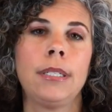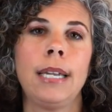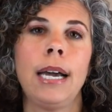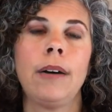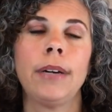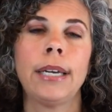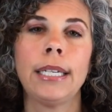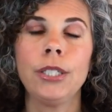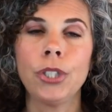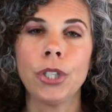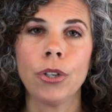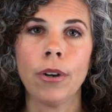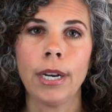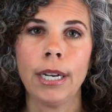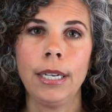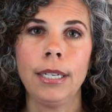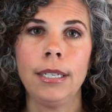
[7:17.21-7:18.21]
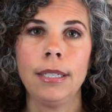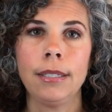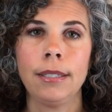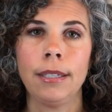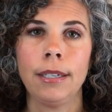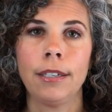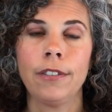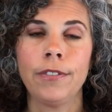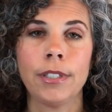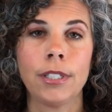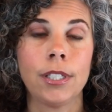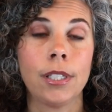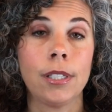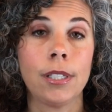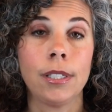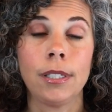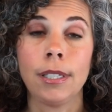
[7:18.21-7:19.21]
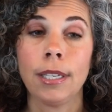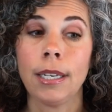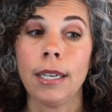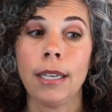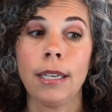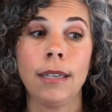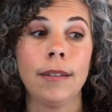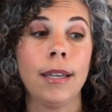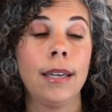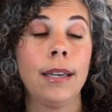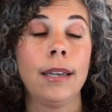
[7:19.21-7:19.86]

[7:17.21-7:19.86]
now integrated itself into the city.